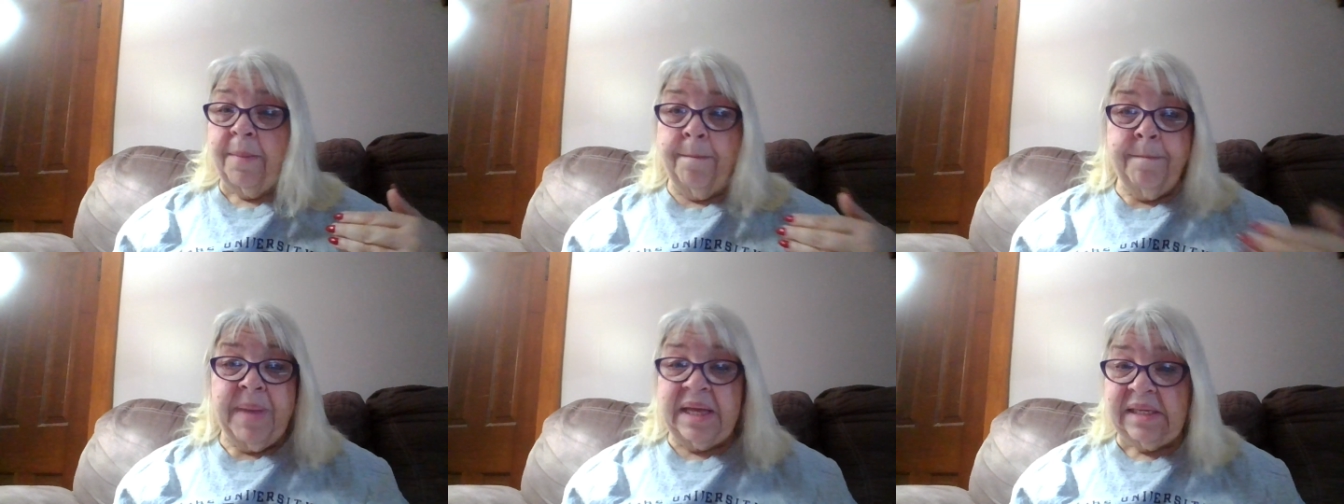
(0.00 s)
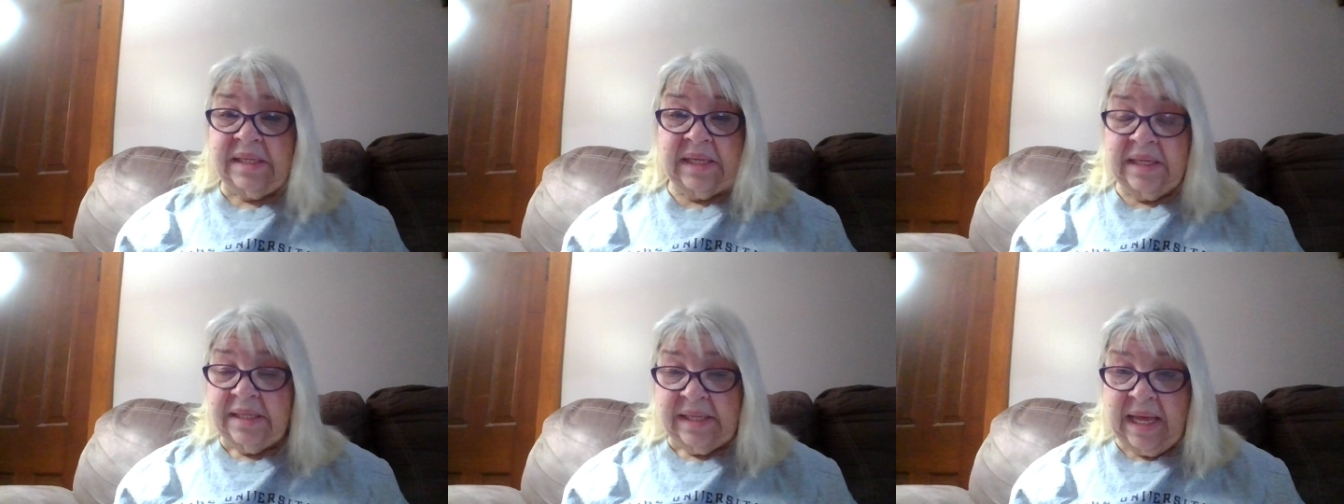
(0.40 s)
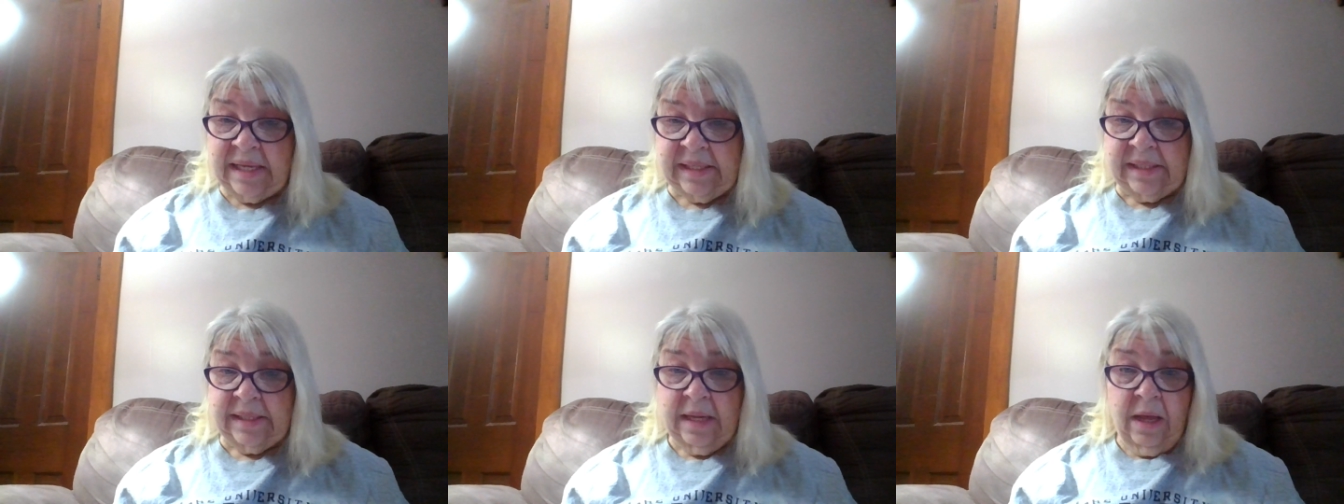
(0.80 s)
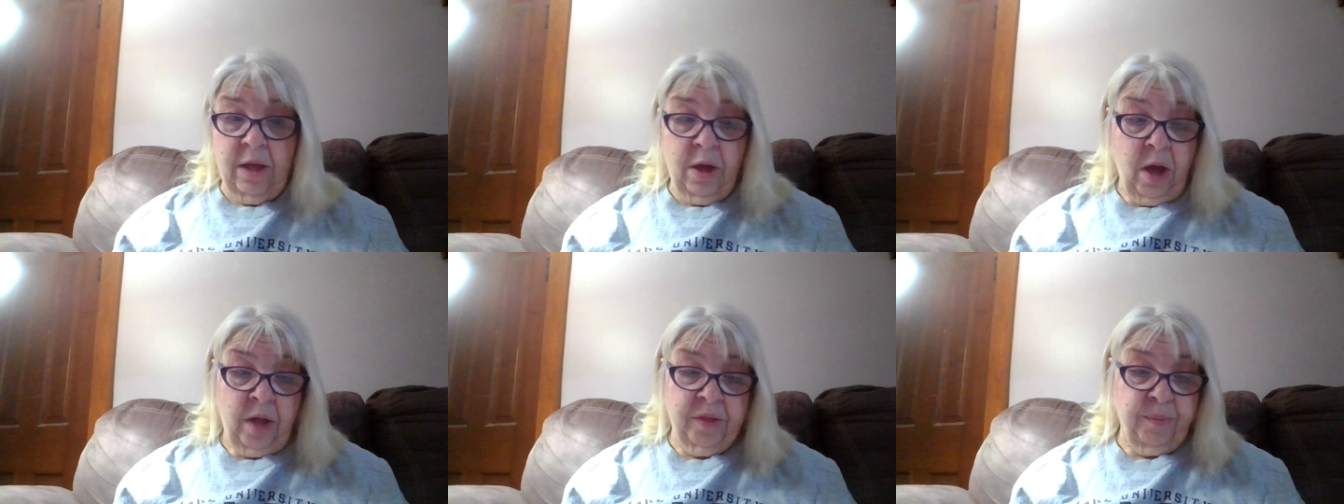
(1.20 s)
me the best success
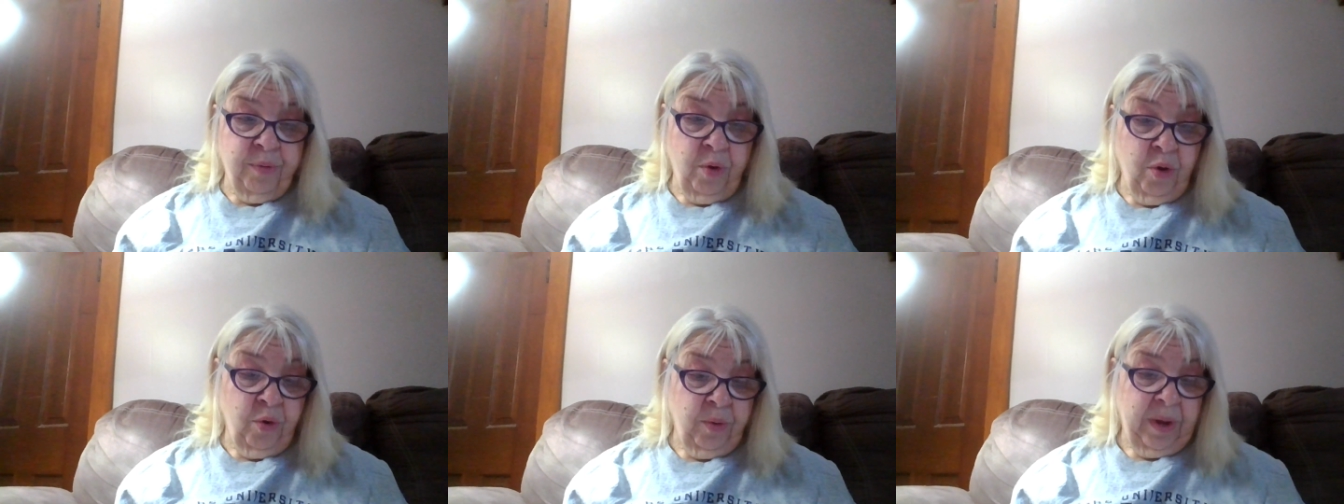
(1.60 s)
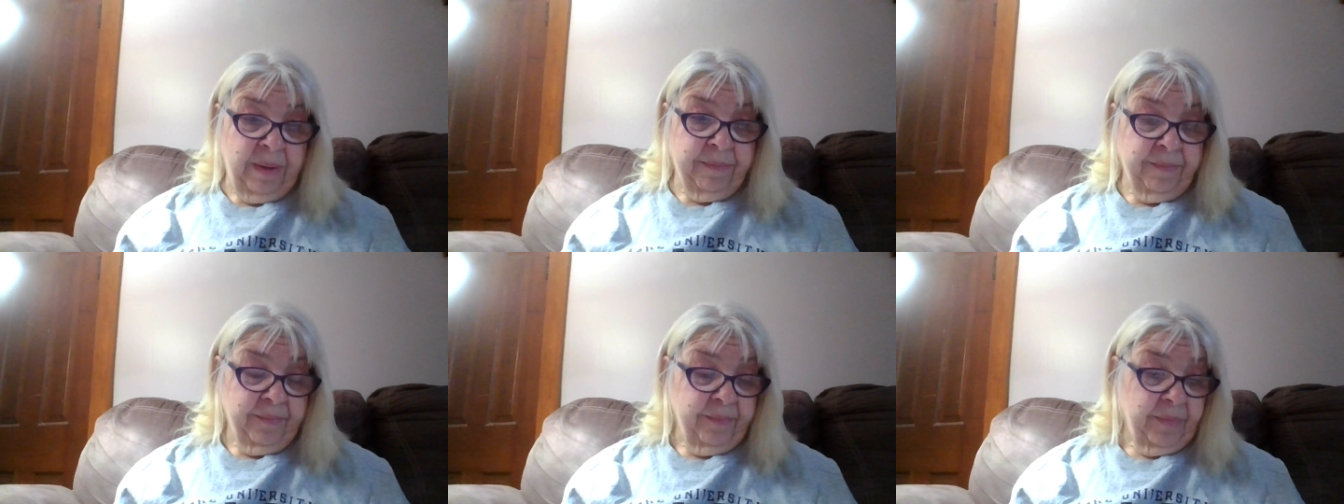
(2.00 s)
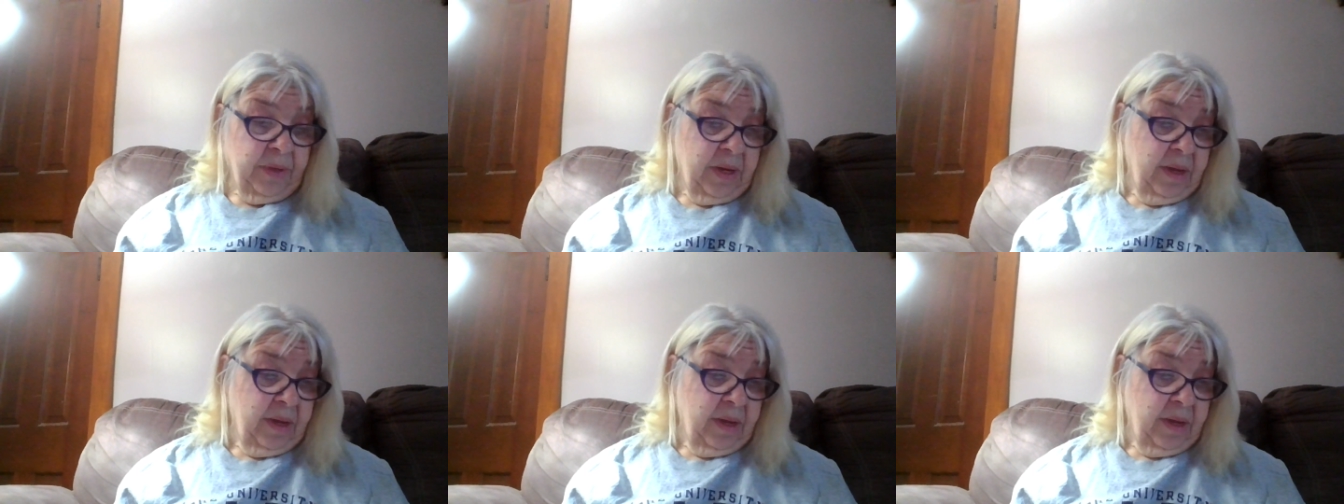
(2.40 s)
on the program.